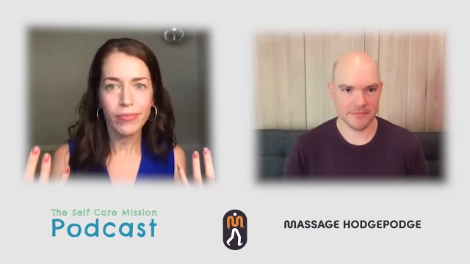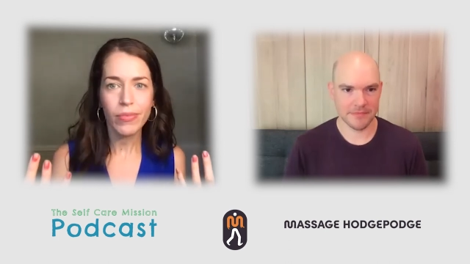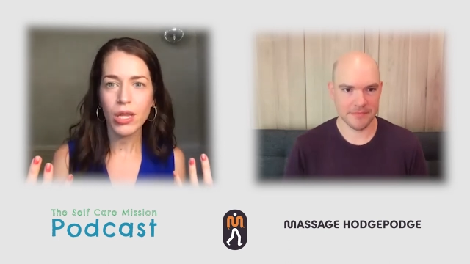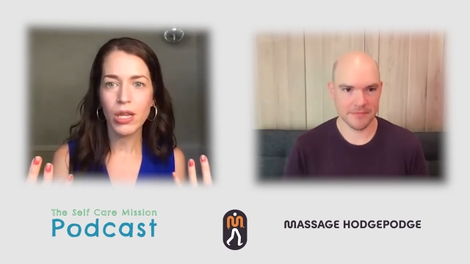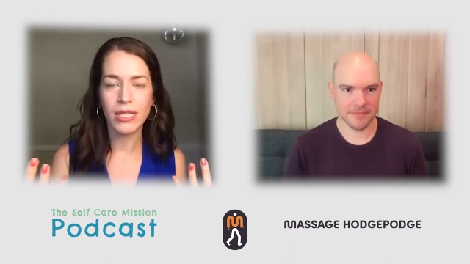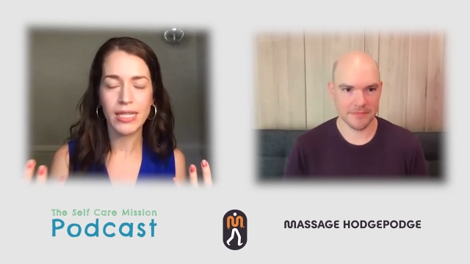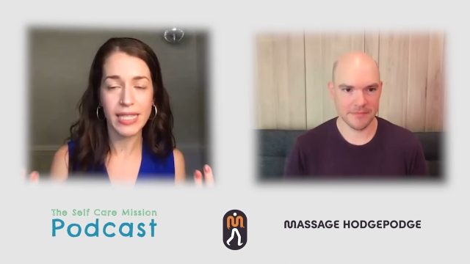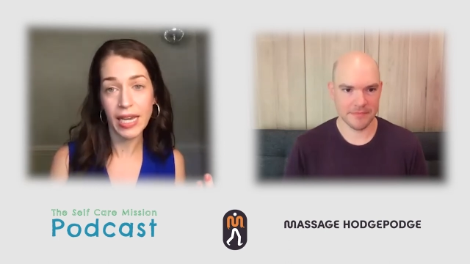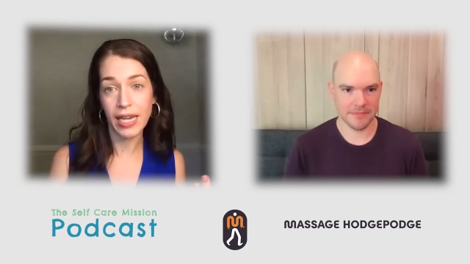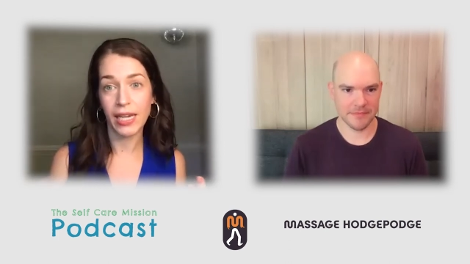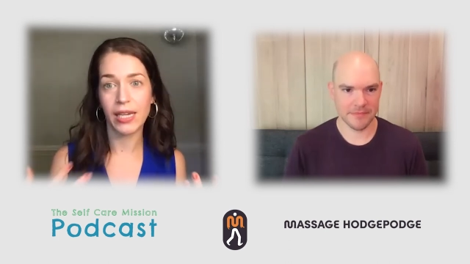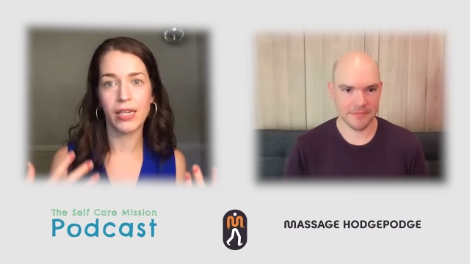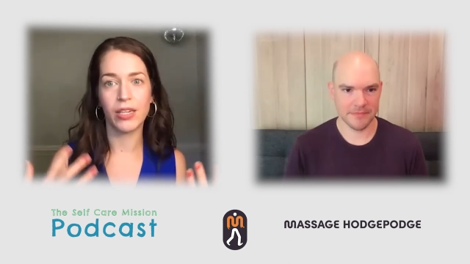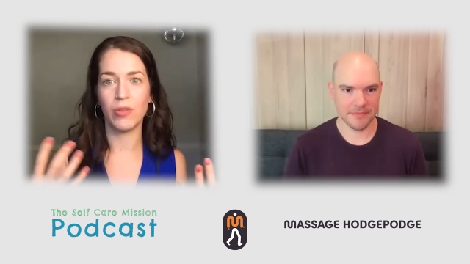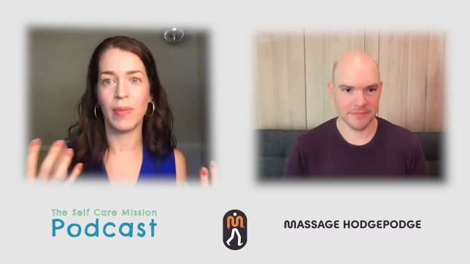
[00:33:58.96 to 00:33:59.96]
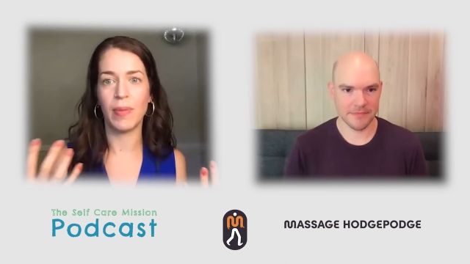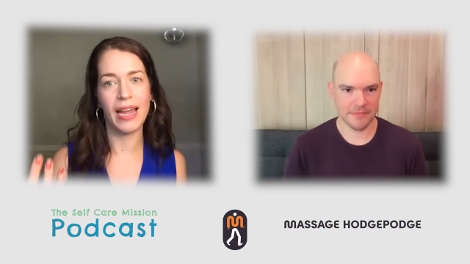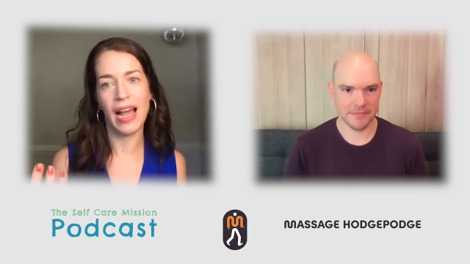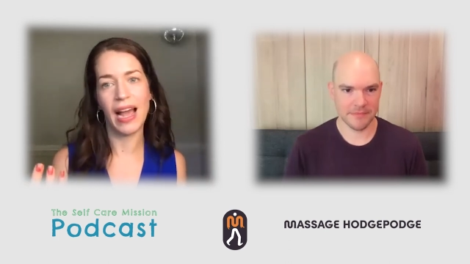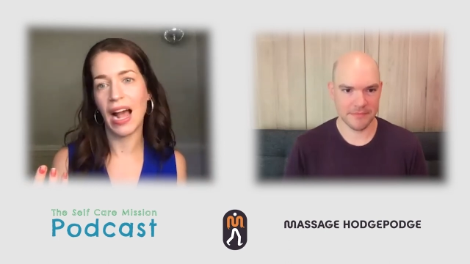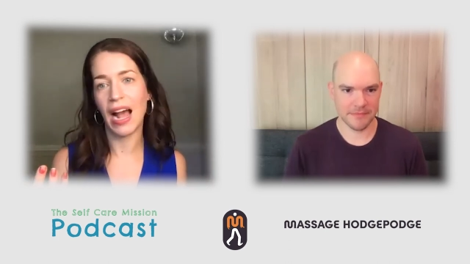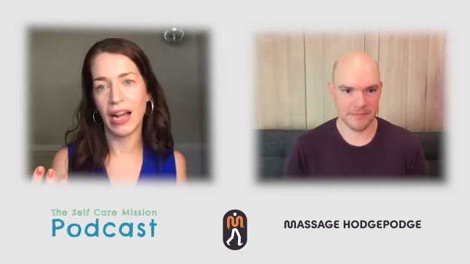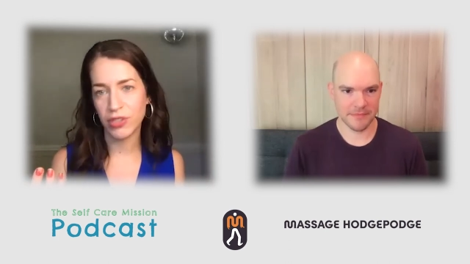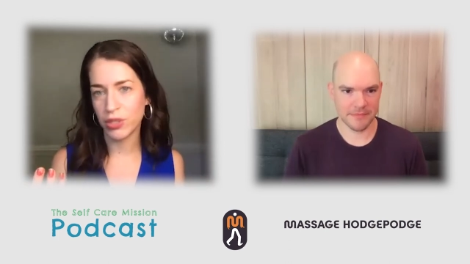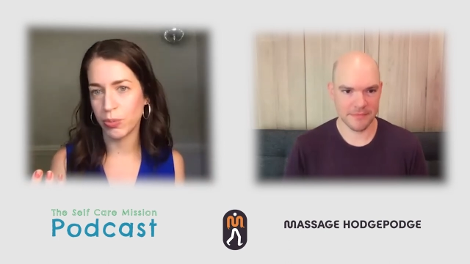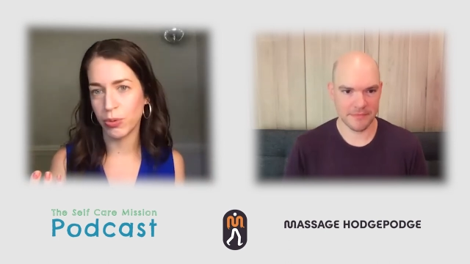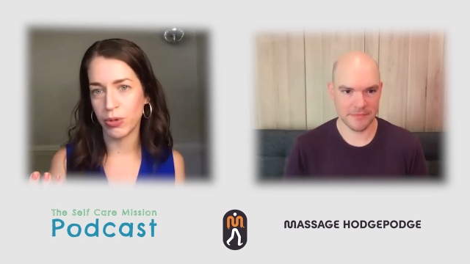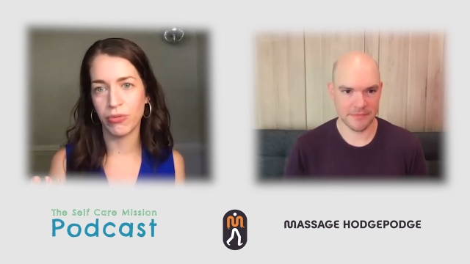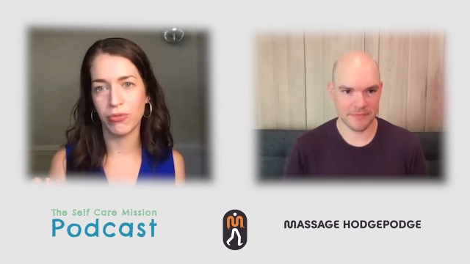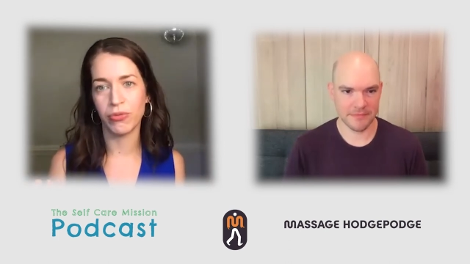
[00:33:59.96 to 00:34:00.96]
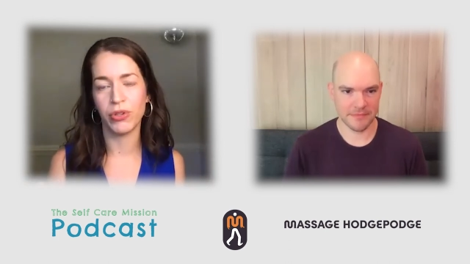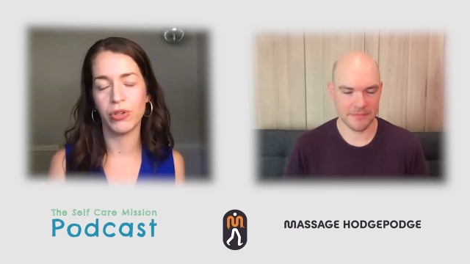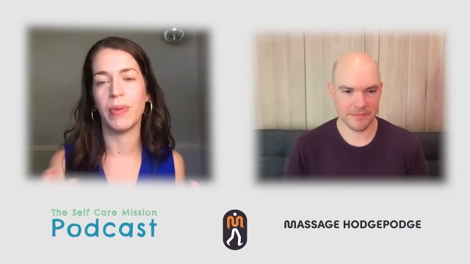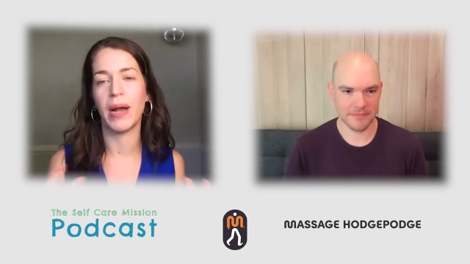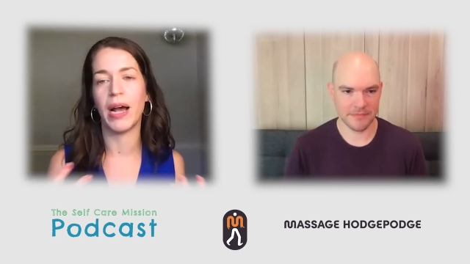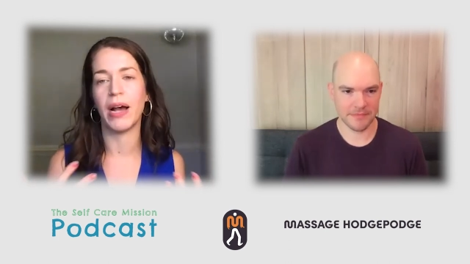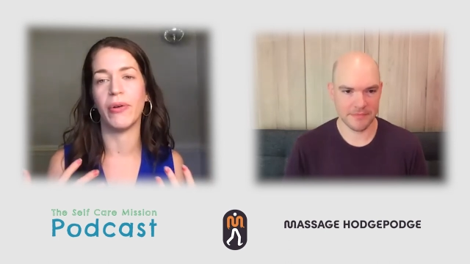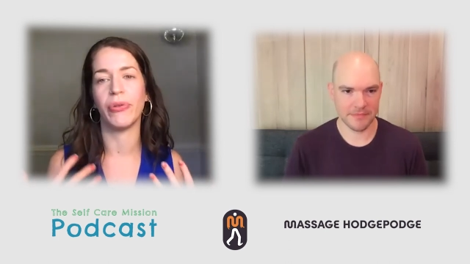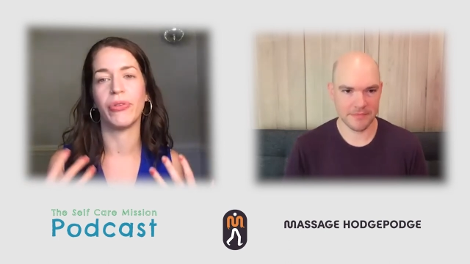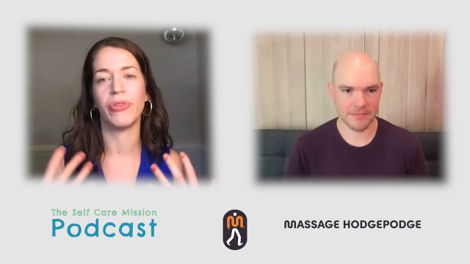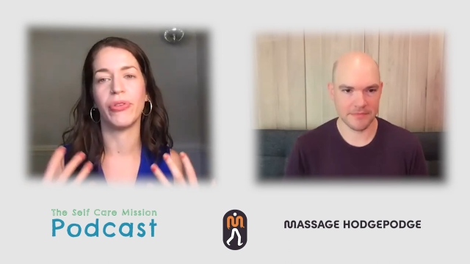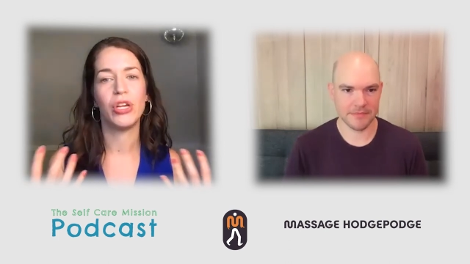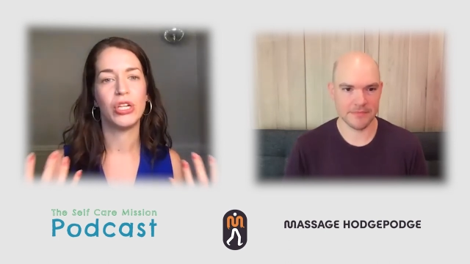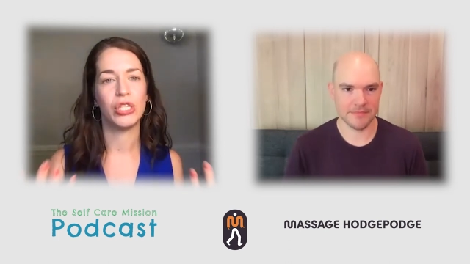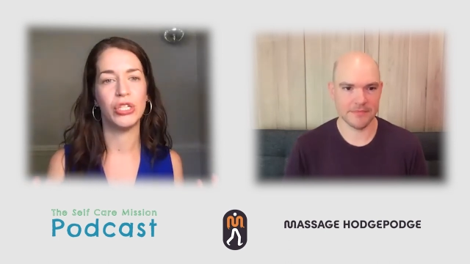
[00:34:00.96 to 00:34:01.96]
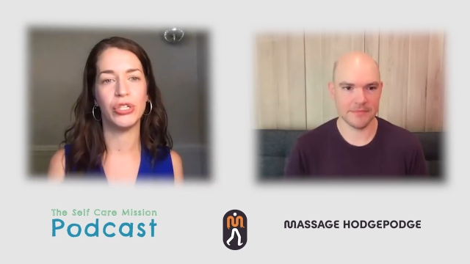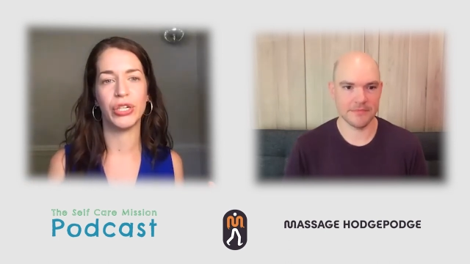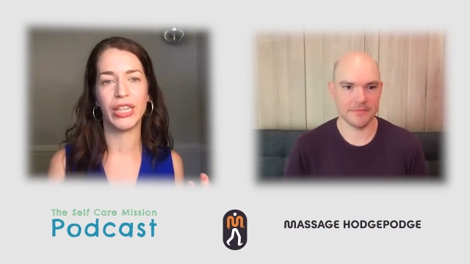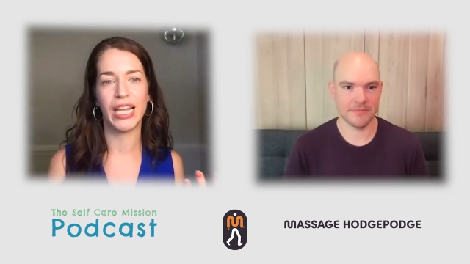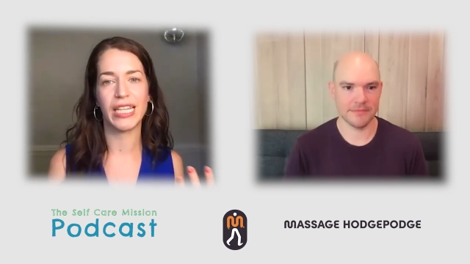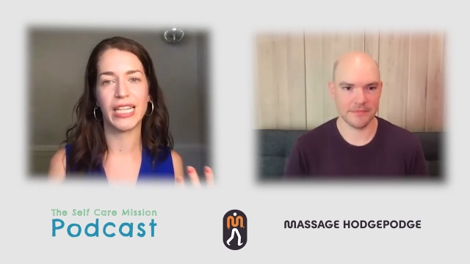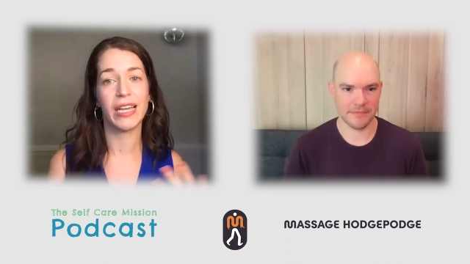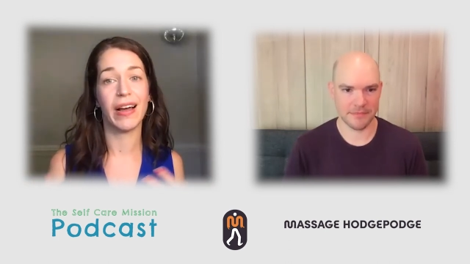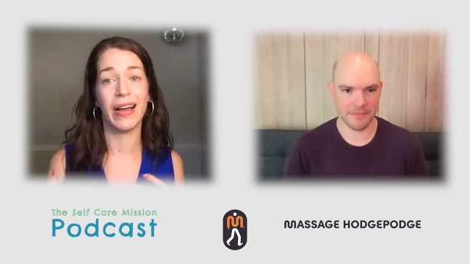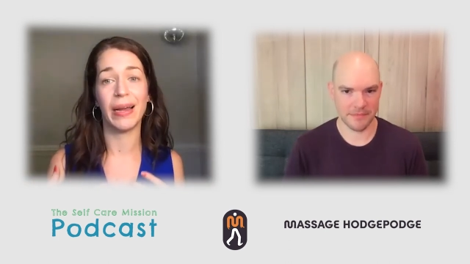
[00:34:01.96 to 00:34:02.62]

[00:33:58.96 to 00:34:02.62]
Speaker 1: sick, you may have to breathe through your mouth during that time,